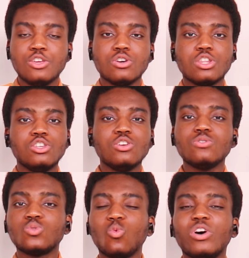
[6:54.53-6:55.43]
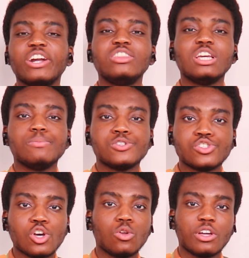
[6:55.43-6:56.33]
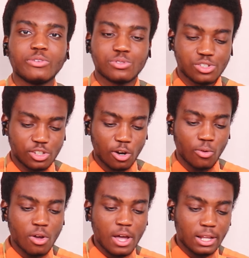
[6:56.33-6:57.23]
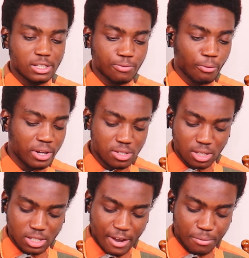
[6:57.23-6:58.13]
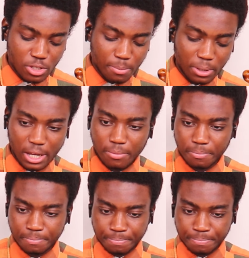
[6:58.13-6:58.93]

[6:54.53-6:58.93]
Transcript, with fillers: You can use one of them solo. So let's, for instance, have music playing.